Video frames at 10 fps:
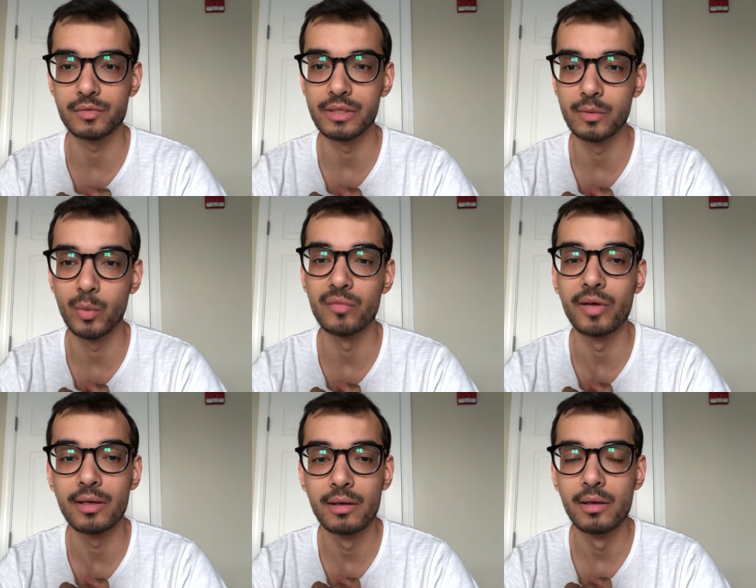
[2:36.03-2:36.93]
really
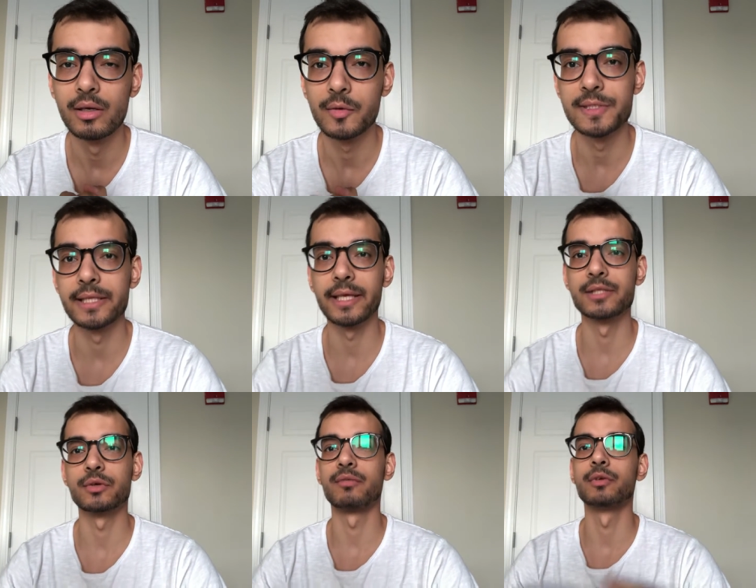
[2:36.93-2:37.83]
win-win, because then they
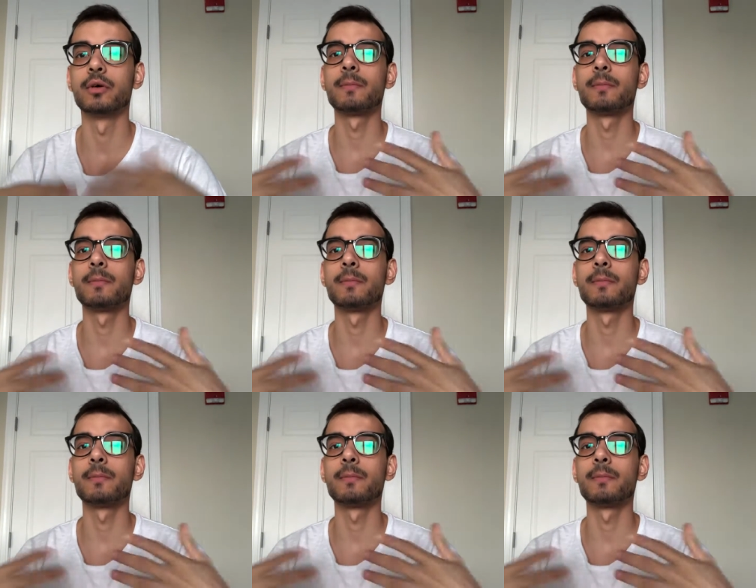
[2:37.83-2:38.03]
can sort of